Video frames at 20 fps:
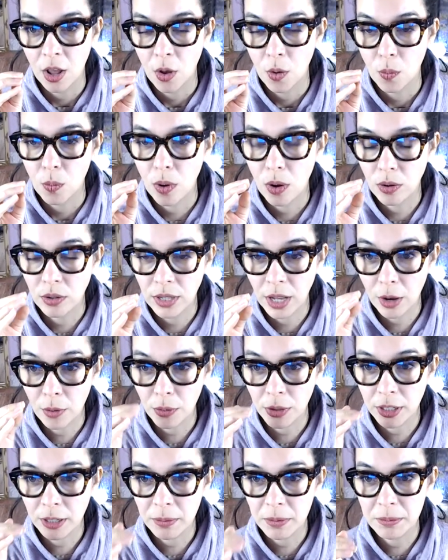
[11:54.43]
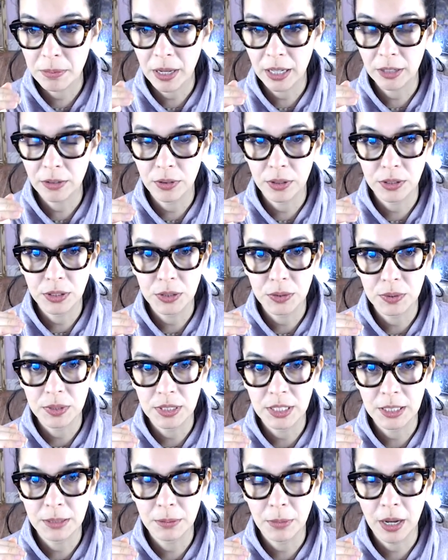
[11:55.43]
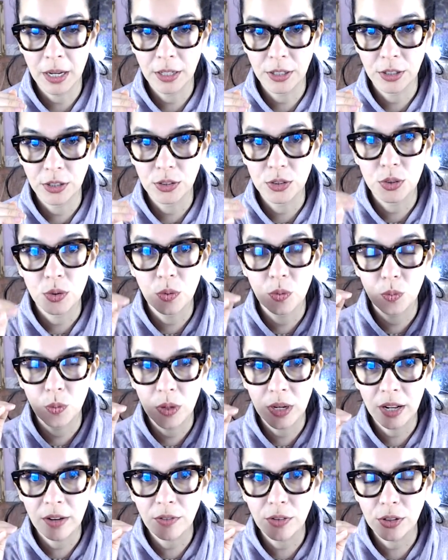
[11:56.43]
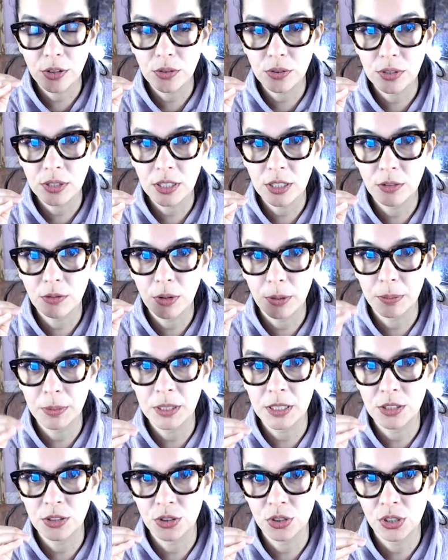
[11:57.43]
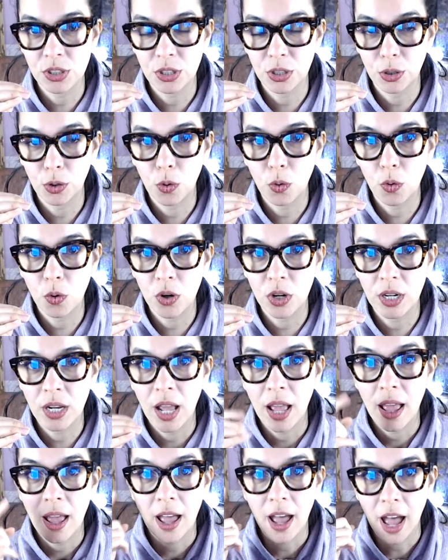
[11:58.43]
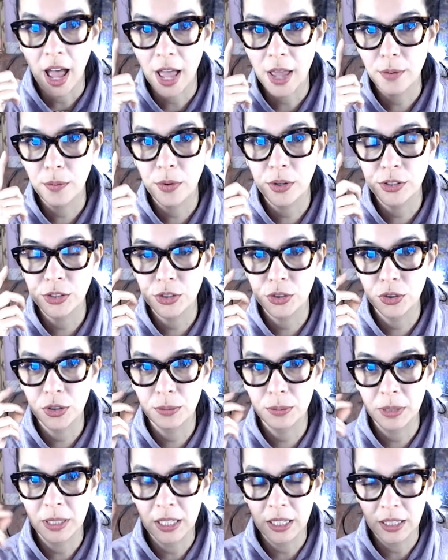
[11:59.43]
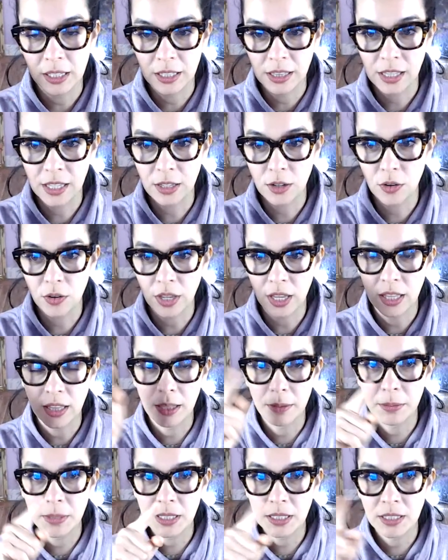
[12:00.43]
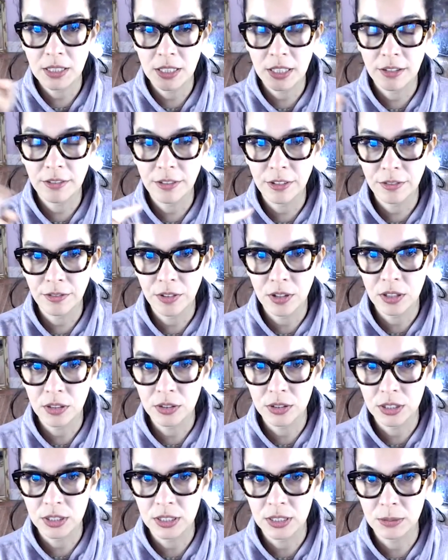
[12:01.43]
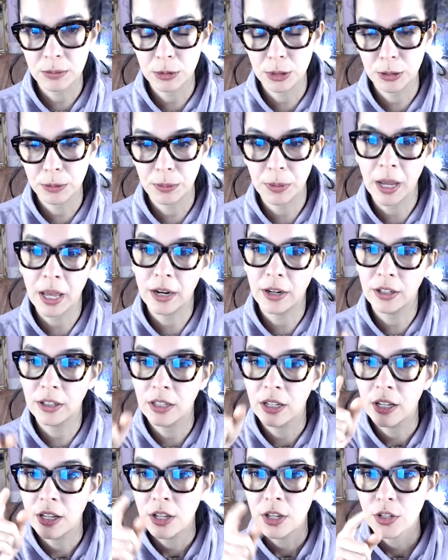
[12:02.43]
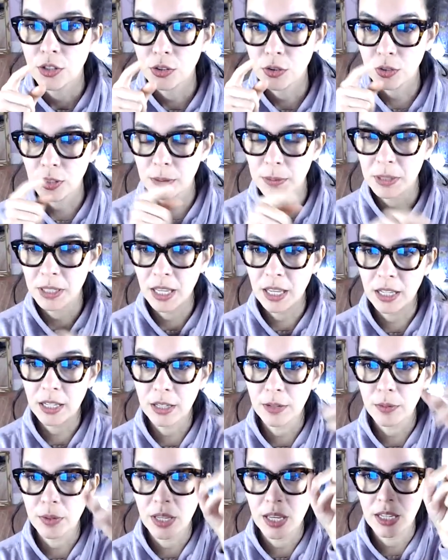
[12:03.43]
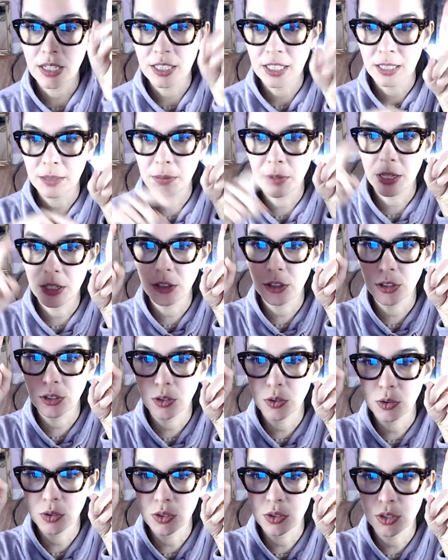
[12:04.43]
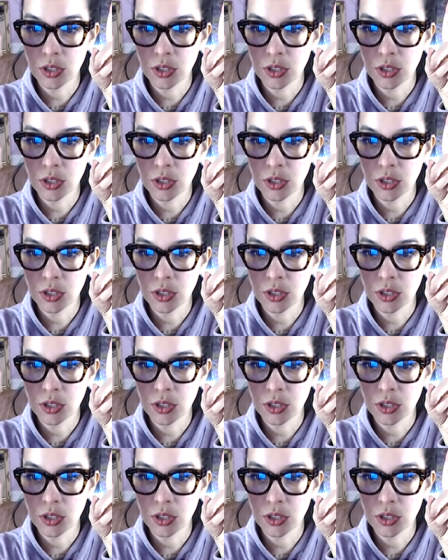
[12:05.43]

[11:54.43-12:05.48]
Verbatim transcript: Well, now we're coming back around to a D minor. So whenever you see a repetition in a chord, I want you to immediately think, okay, let me see if it follows a similar pattern. So in the beginning, we had D minor goes to